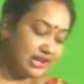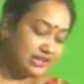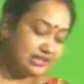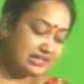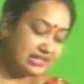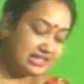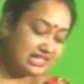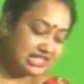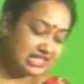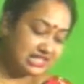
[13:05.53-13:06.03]

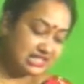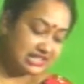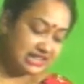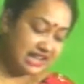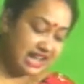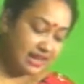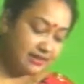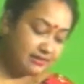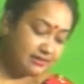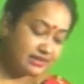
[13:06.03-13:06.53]

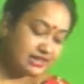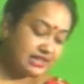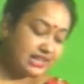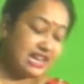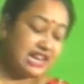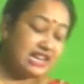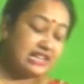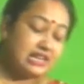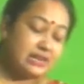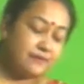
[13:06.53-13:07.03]
describes
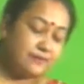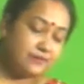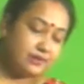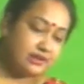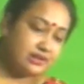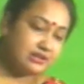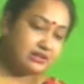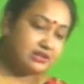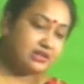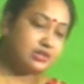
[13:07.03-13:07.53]

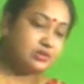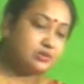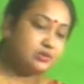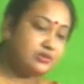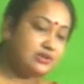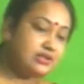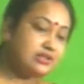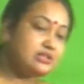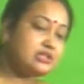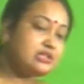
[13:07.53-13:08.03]
different
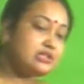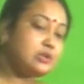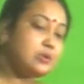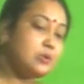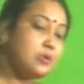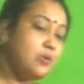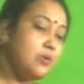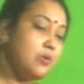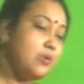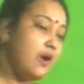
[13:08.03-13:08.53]
students
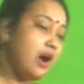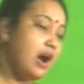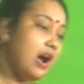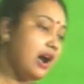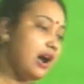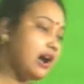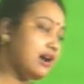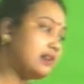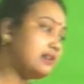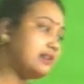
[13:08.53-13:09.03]
who
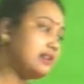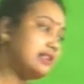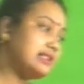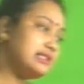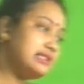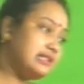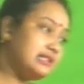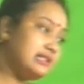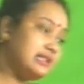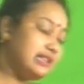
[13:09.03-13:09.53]
are
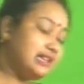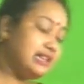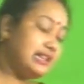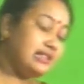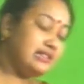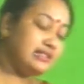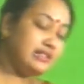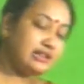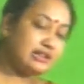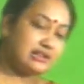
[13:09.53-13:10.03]
sitting
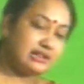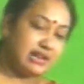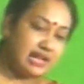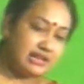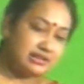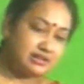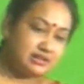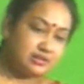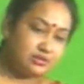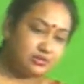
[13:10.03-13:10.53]
in the
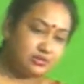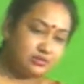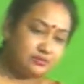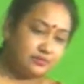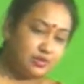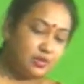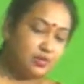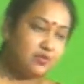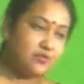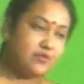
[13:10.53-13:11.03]

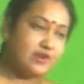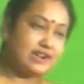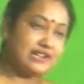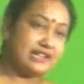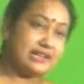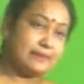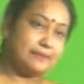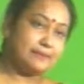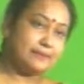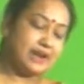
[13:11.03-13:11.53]
classroom, who are
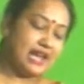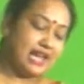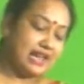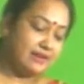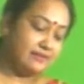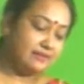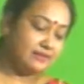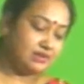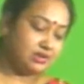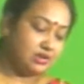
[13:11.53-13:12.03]

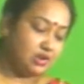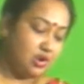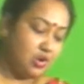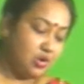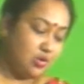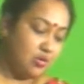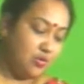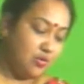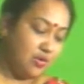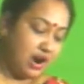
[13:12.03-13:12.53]
deprived,
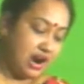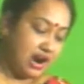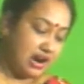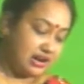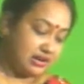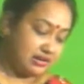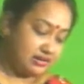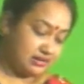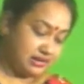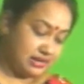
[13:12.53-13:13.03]
who
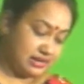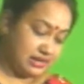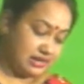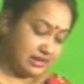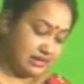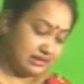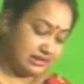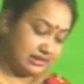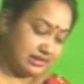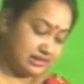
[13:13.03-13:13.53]

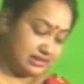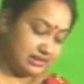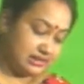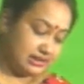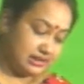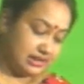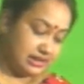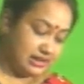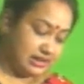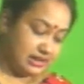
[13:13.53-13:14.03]
are just
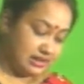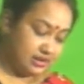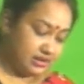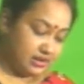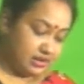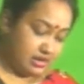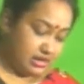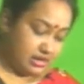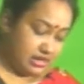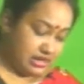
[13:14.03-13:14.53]

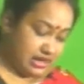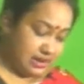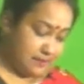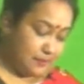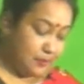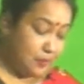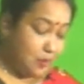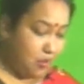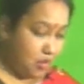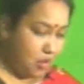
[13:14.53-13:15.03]

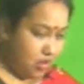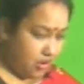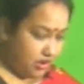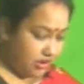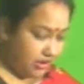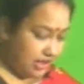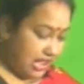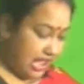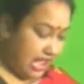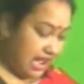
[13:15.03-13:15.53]

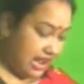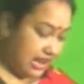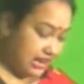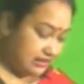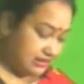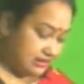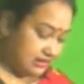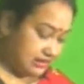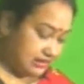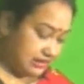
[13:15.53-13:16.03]
poor,
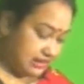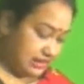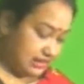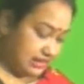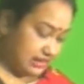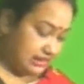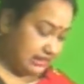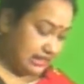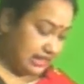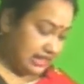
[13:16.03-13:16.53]
and
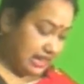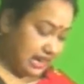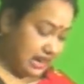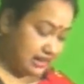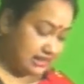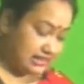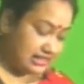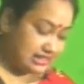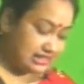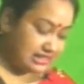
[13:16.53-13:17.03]
they
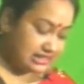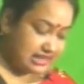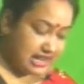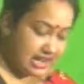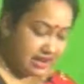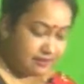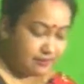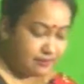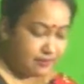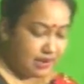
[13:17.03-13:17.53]
are
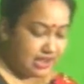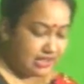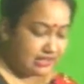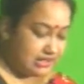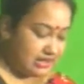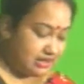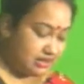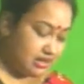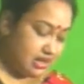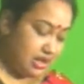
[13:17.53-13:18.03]
described by
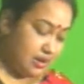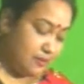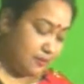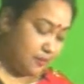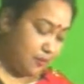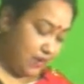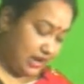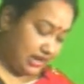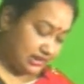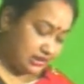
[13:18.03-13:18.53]
the
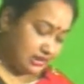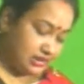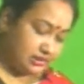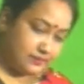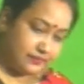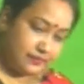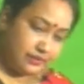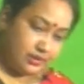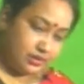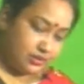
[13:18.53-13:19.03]
poet.
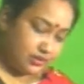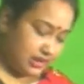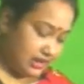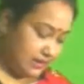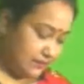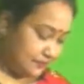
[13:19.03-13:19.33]
Okay,